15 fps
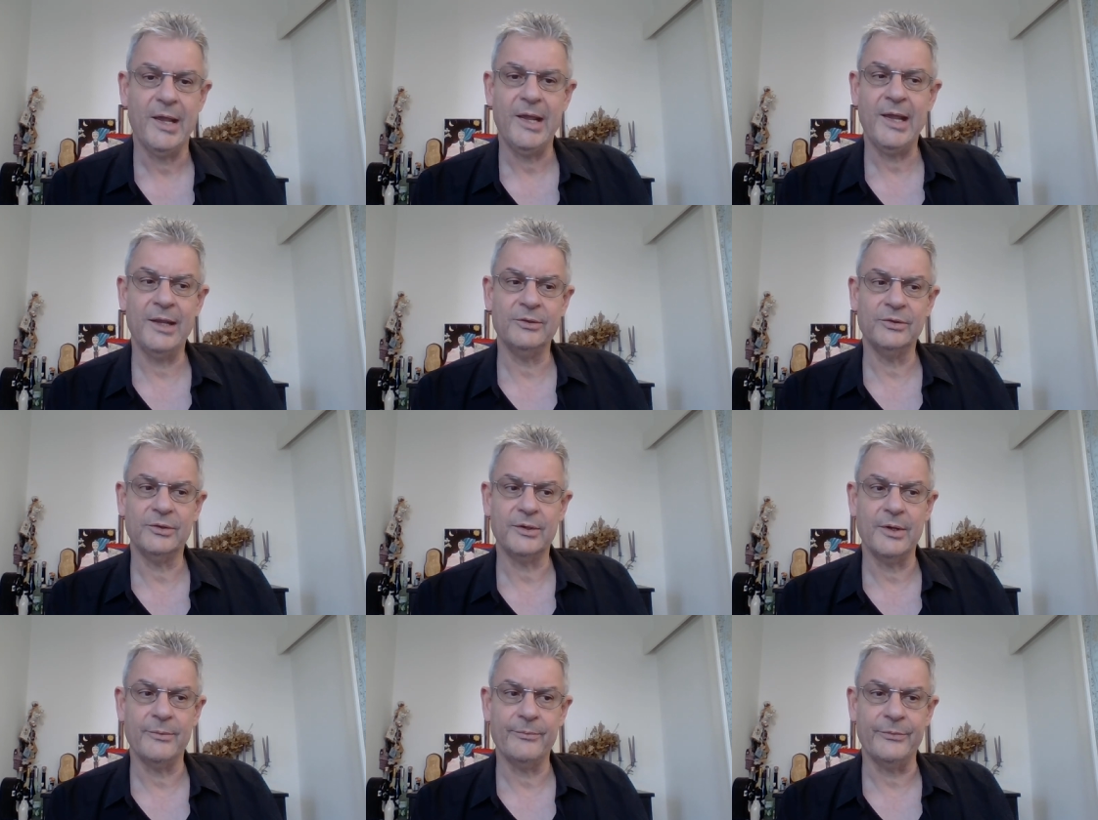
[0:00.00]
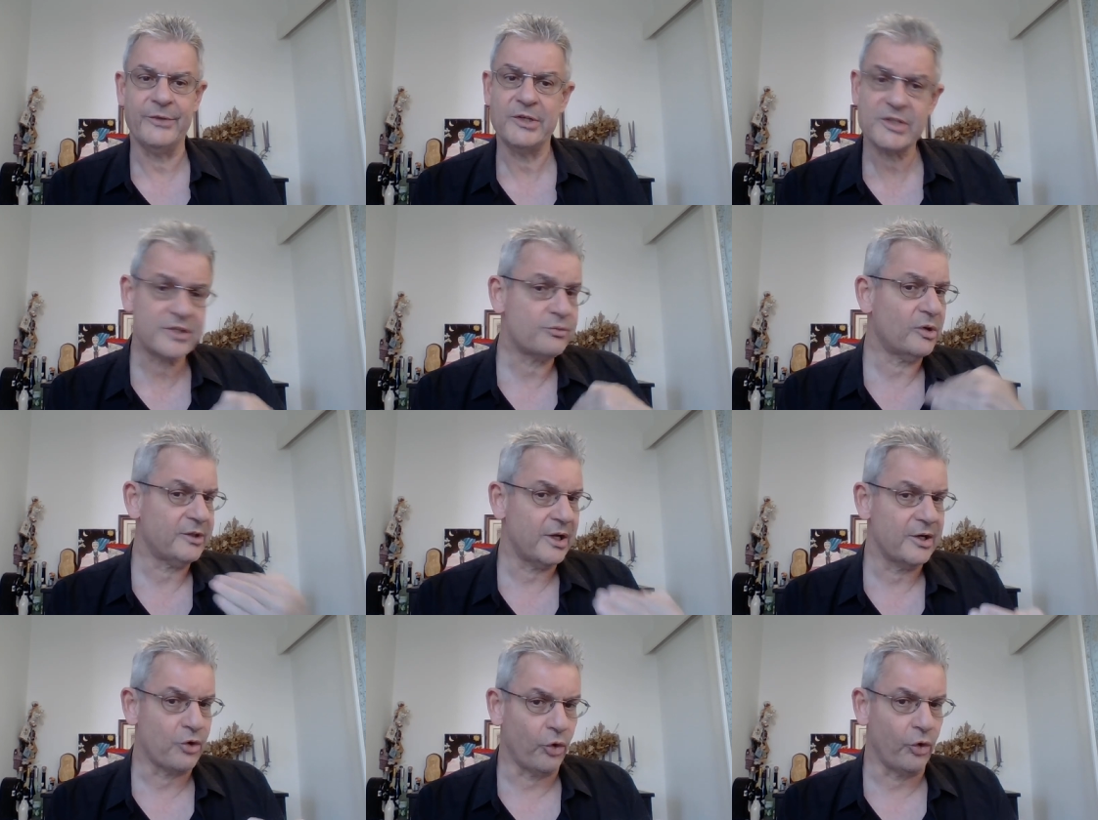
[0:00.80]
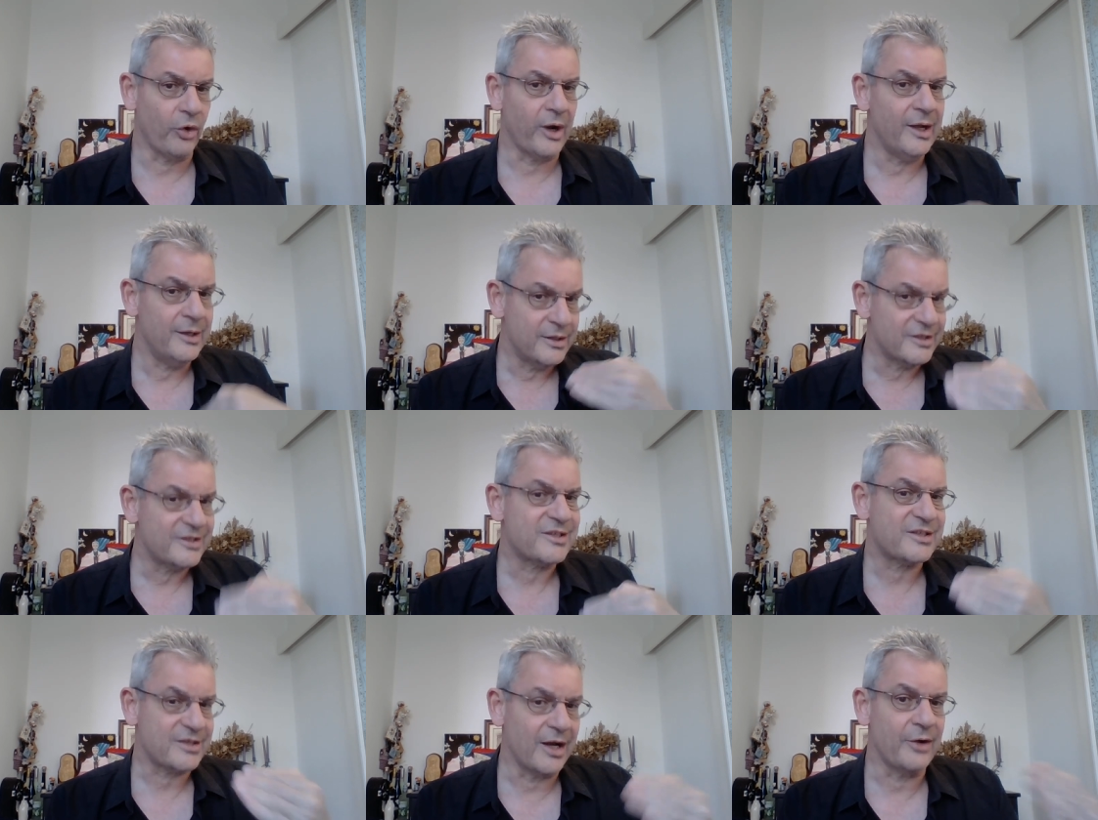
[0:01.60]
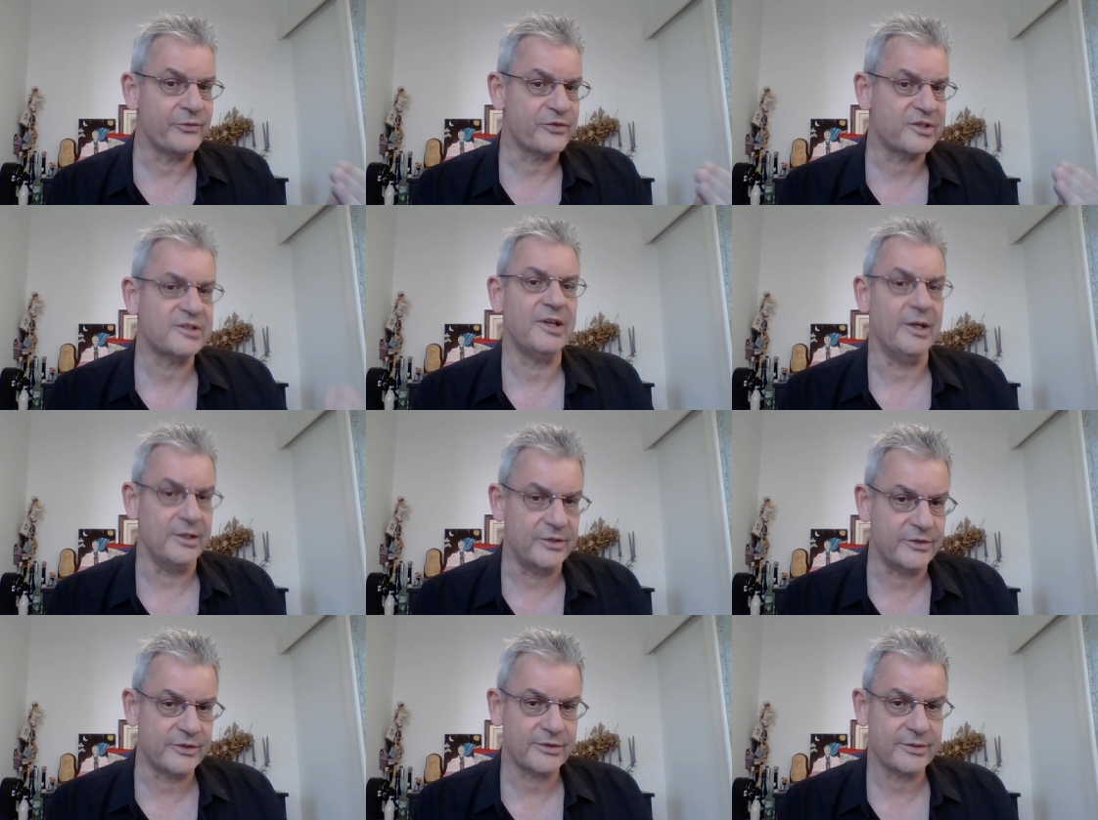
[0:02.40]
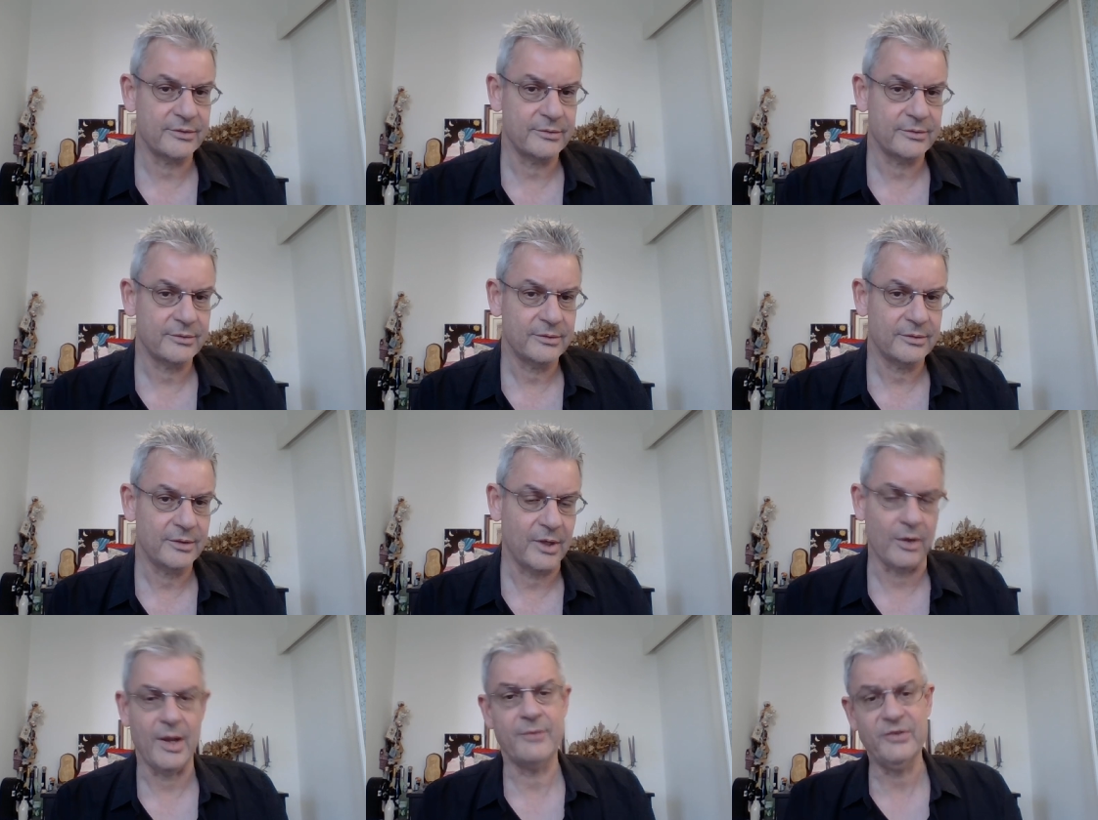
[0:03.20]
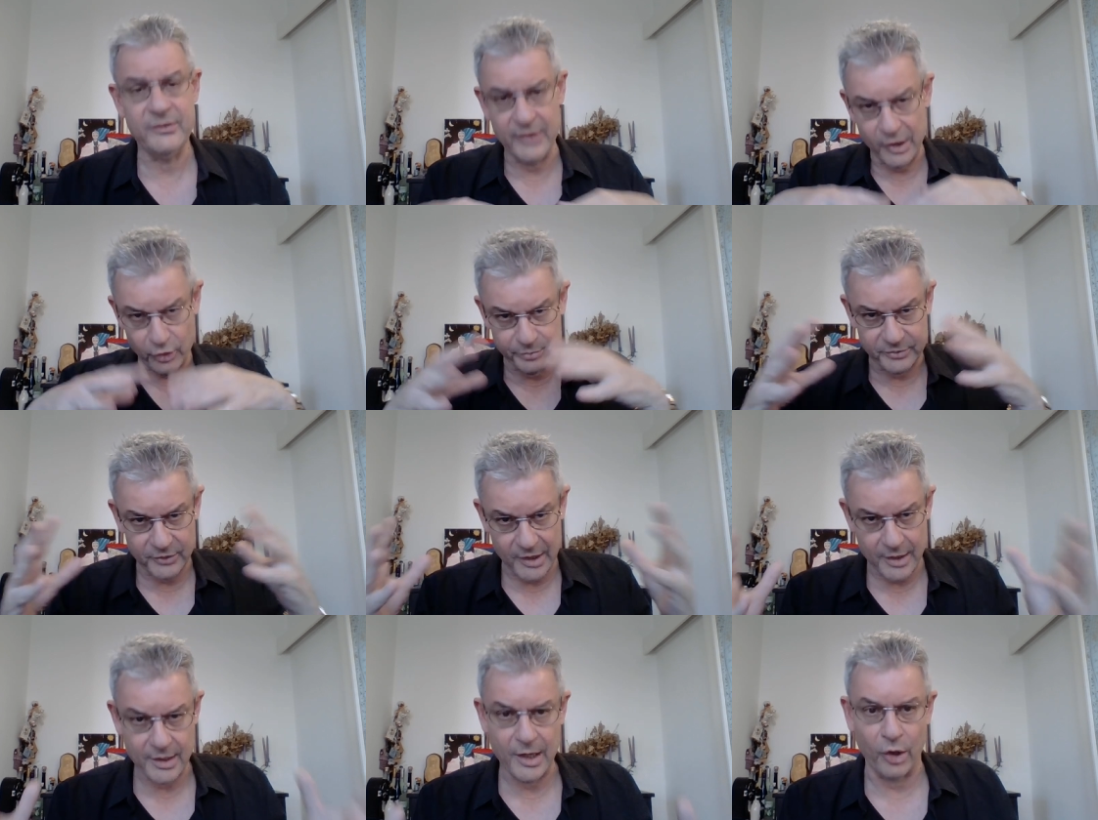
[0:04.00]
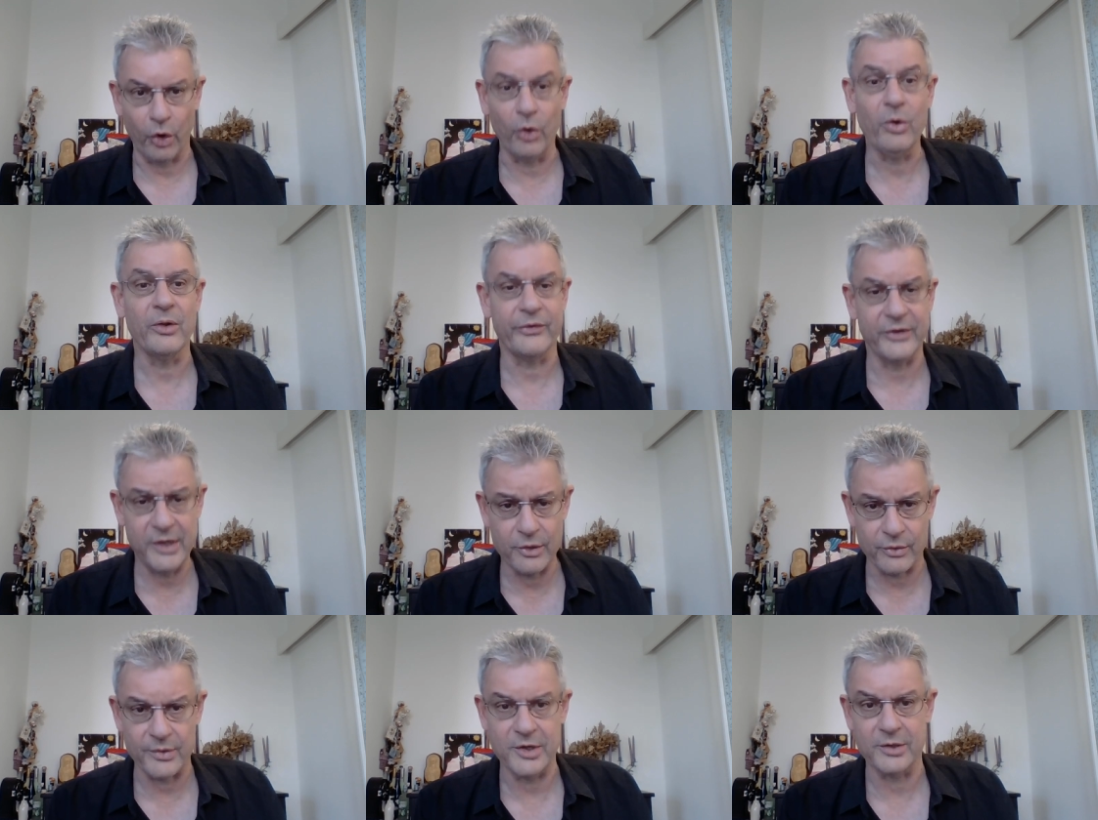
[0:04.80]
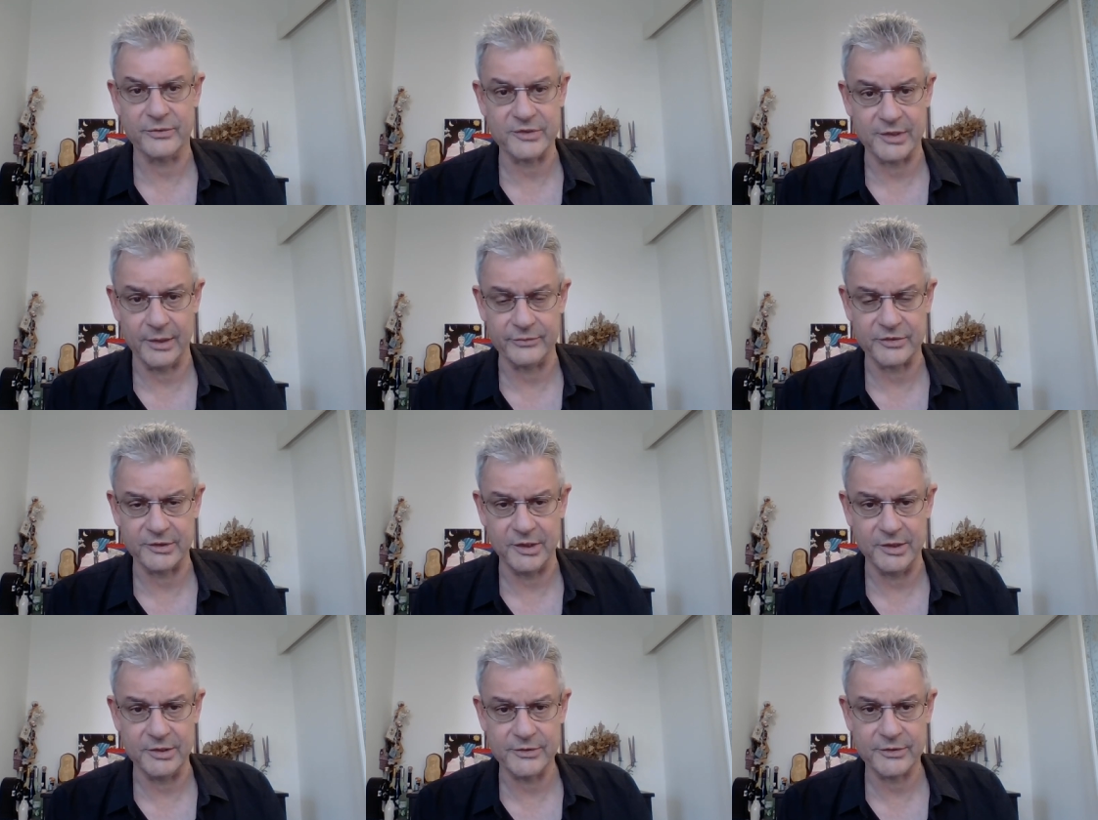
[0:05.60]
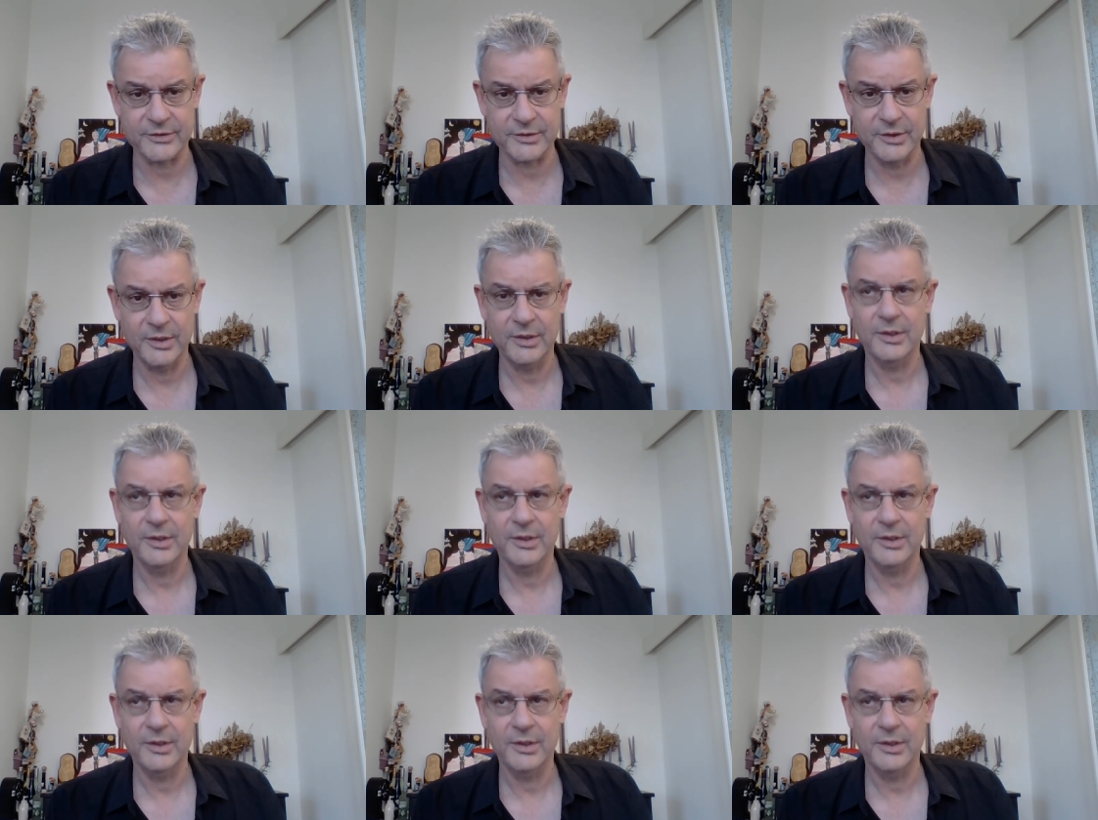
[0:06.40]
And this is what I call self-states. Now, I've developed a whole theory of self-states.